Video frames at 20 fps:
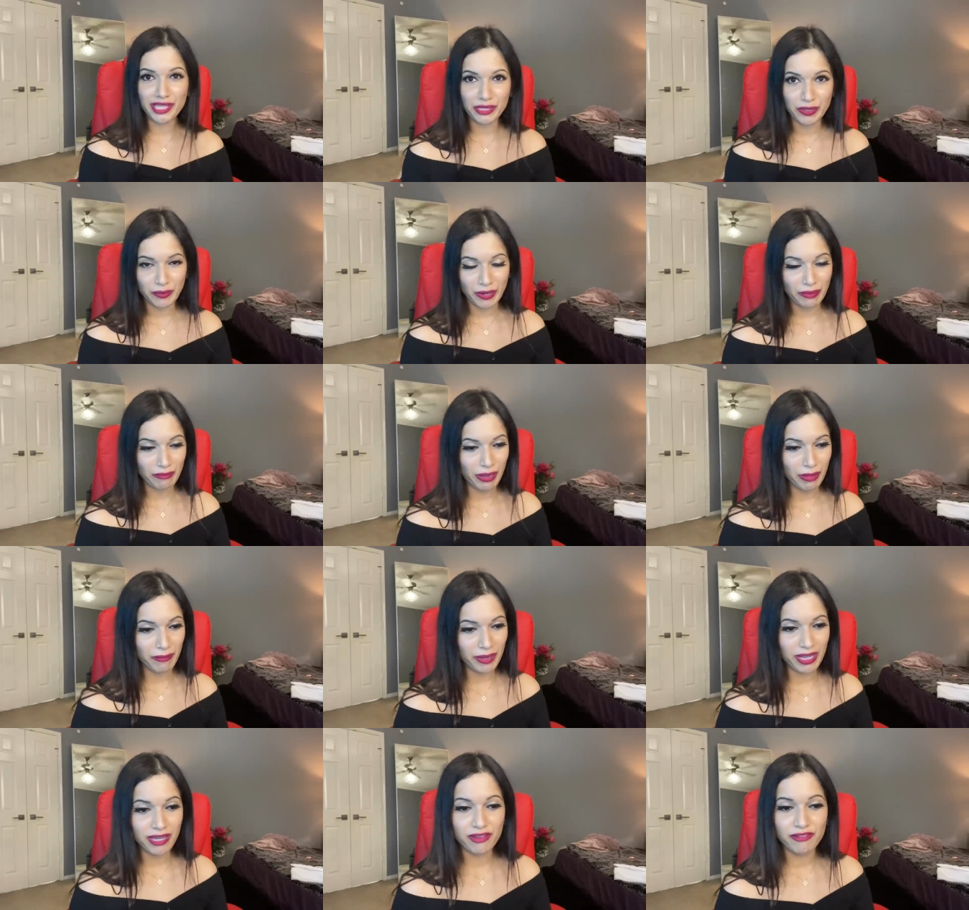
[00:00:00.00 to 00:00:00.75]
the way my
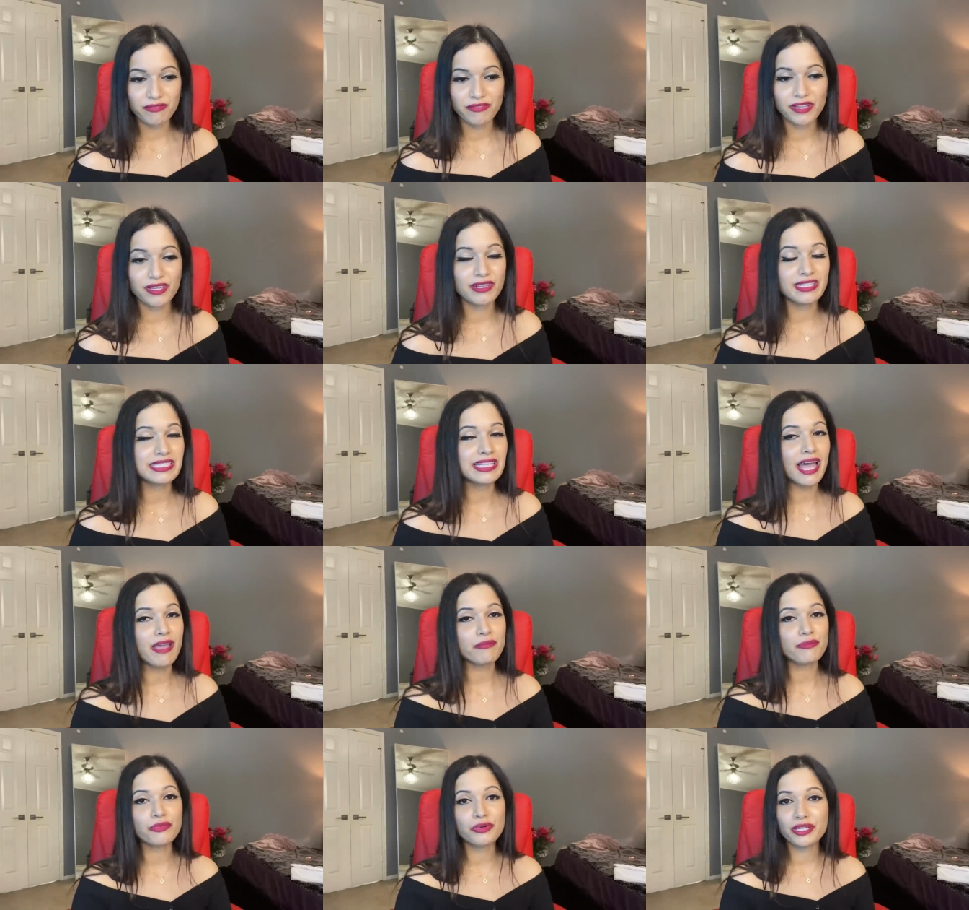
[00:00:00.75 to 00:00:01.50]
makeup feels.
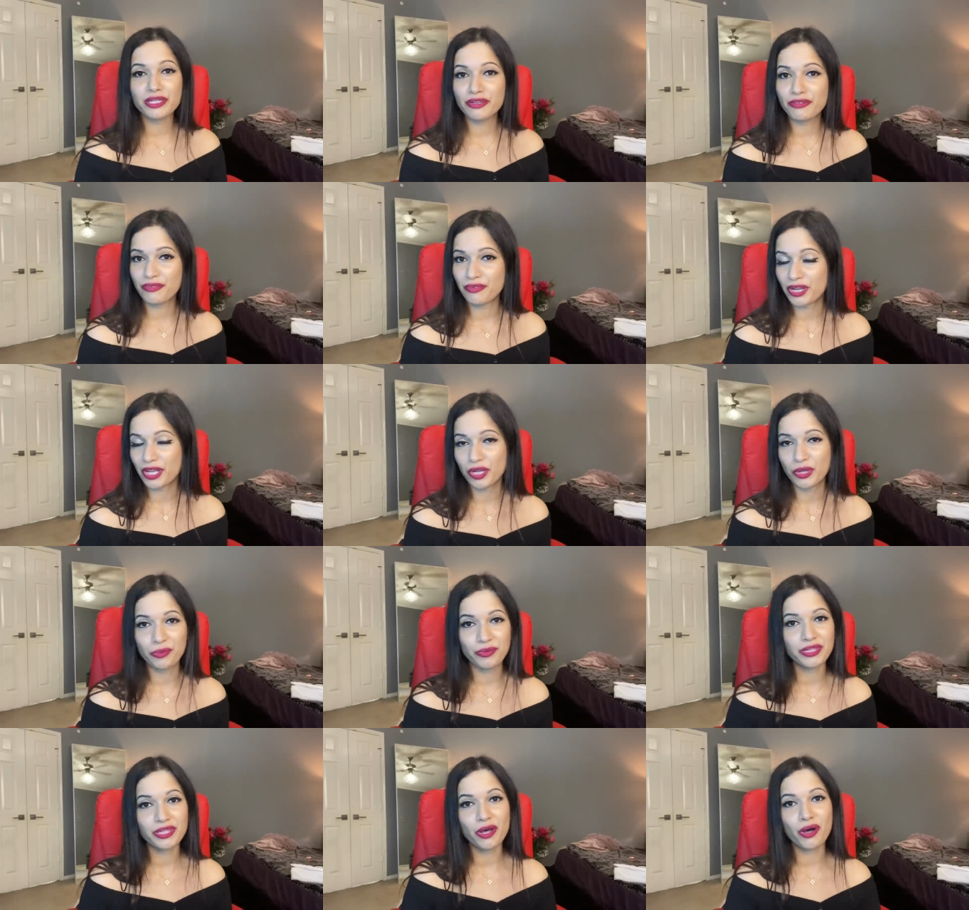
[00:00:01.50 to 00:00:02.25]
I'm really
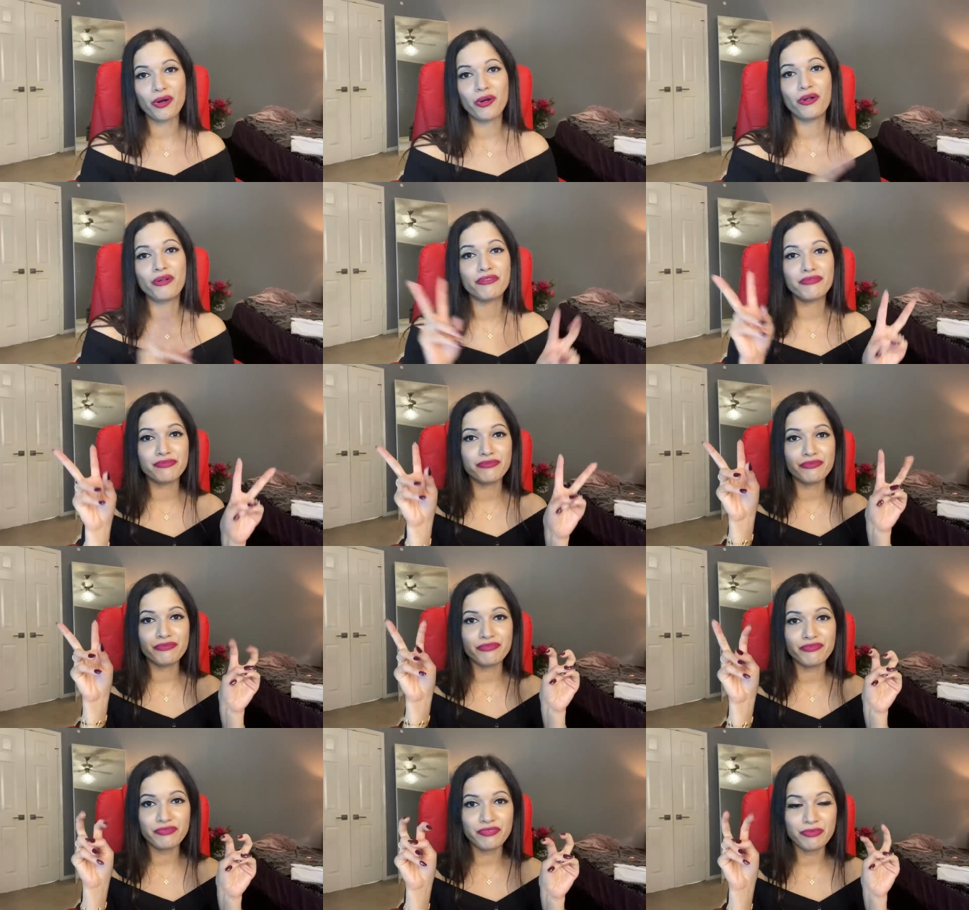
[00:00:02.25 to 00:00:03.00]
frickled with the whole
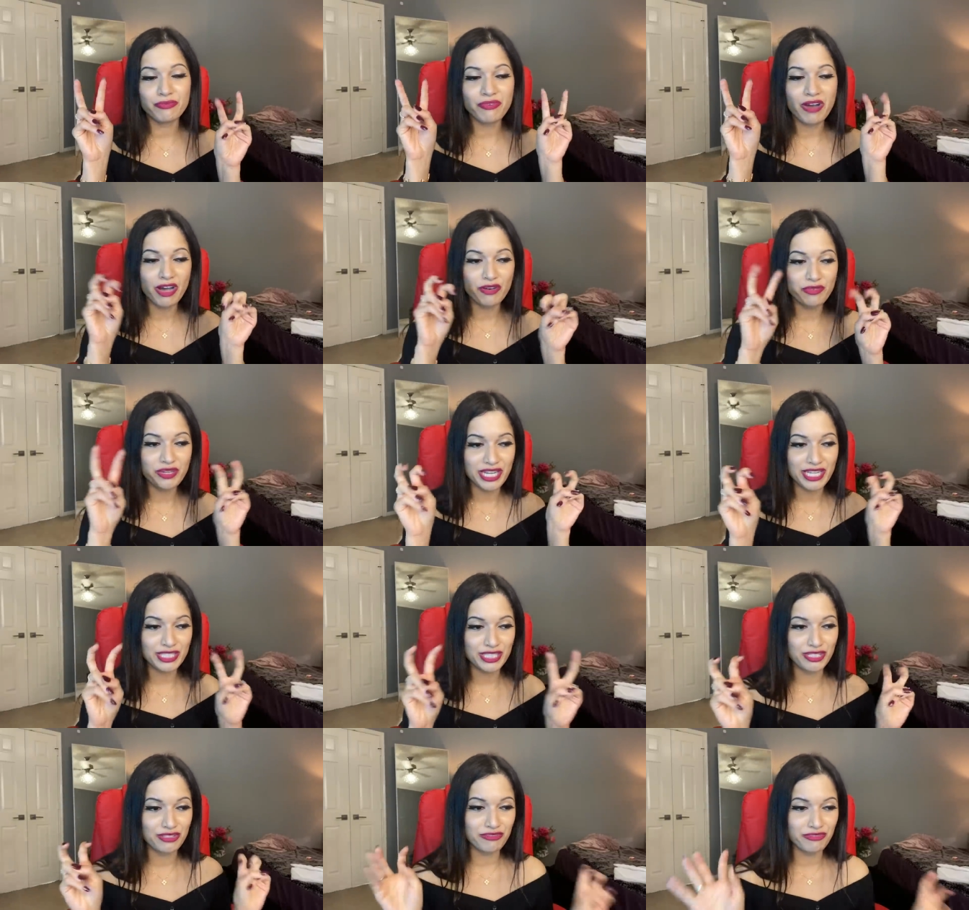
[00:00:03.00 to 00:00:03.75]

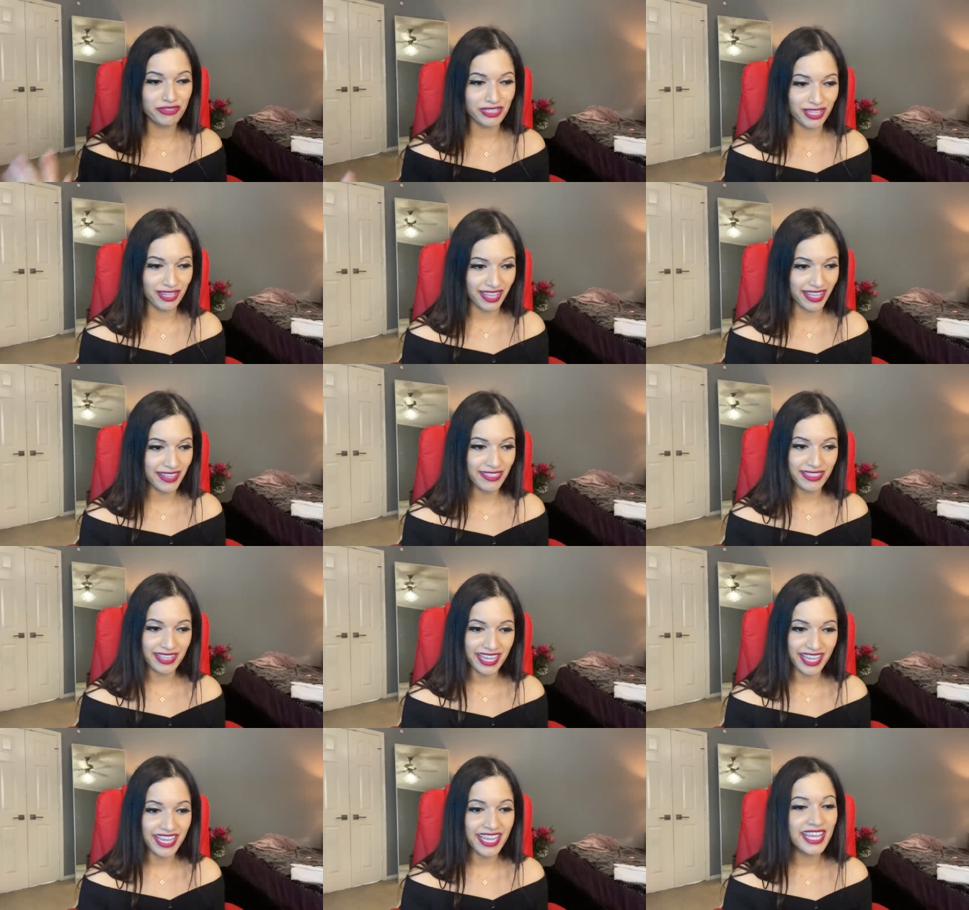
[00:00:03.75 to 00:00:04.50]
foundation feeling
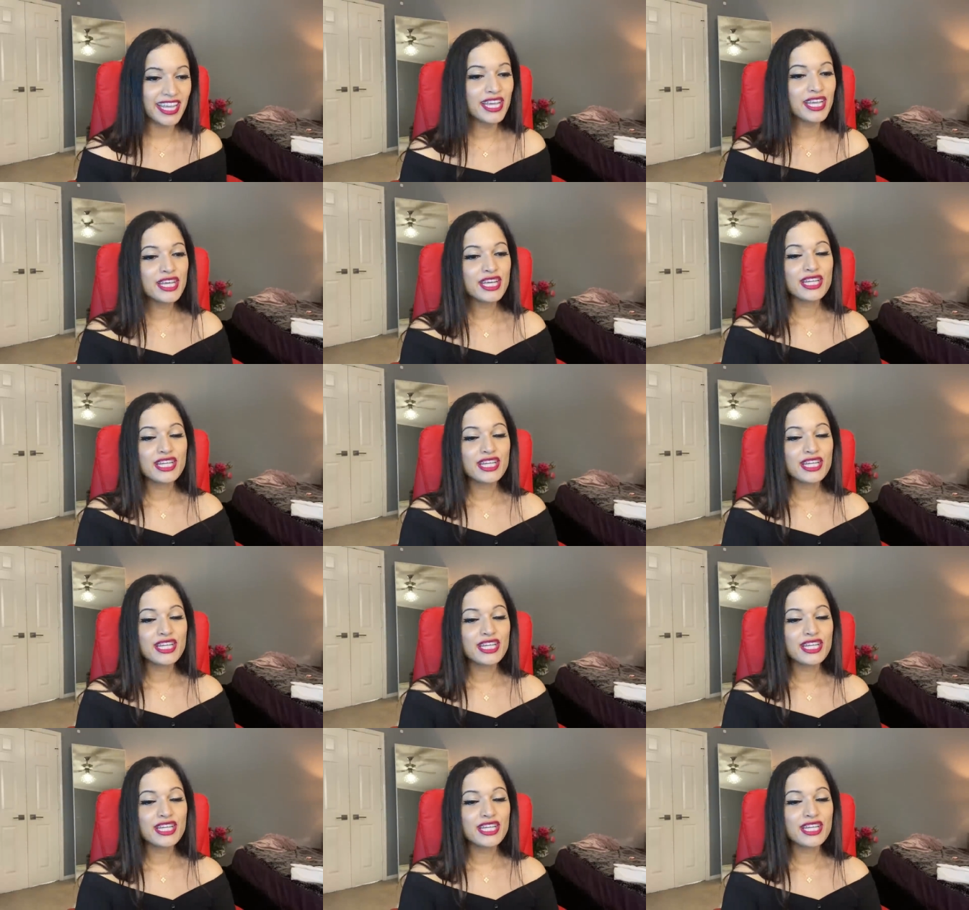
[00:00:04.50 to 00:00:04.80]
thing.